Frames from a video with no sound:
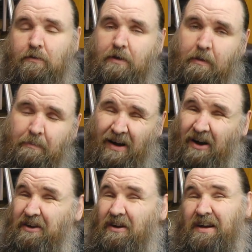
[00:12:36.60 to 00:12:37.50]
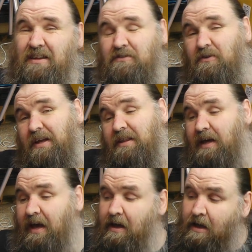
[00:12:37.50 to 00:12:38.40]
sorry that part nine is not in
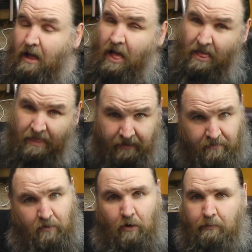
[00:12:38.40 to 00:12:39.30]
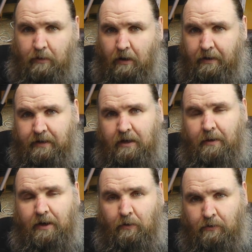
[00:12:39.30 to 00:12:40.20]
there. There's a lot kind of
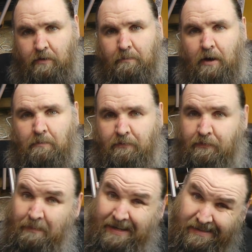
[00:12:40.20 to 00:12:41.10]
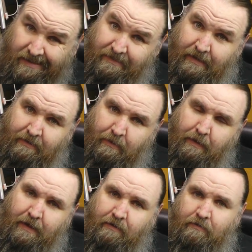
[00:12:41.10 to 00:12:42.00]
going on at the moment for me at this end of
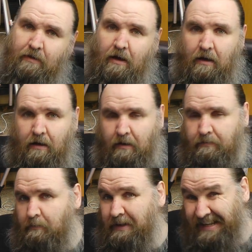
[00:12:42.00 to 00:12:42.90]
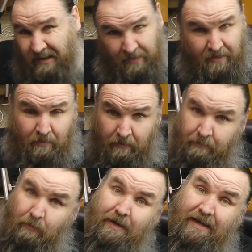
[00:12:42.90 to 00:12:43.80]
things. Uh, I've got my dad going into
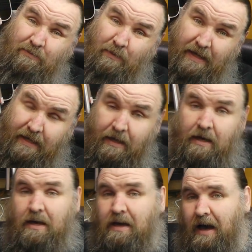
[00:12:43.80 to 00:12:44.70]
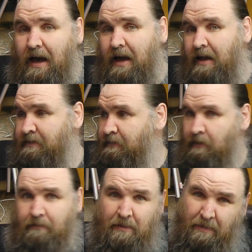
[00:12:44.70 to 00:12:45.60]
hospital next week, and there's a
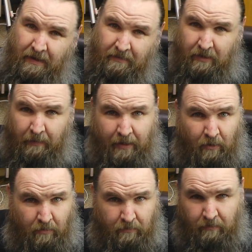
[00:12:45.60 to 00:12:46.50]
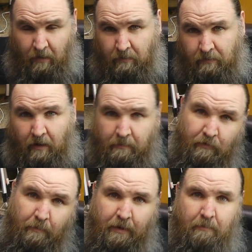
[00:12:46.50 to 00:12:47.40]
lot of other things going on. So time's
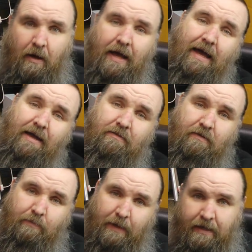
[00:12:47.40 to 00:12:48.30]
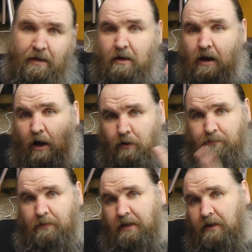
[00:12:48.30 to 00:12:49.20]
not been on my hands this week.
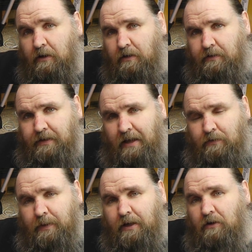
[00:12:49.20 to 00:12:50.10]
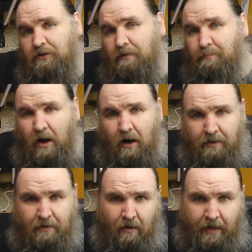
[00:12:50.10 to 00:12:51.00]
Hopefully next week I should have
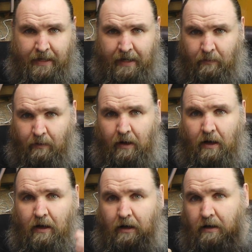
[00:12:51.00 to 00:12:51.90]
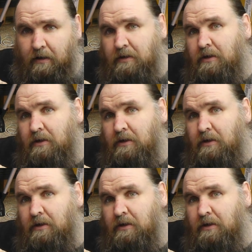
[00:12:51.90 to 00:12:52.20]
part nine out. Uh,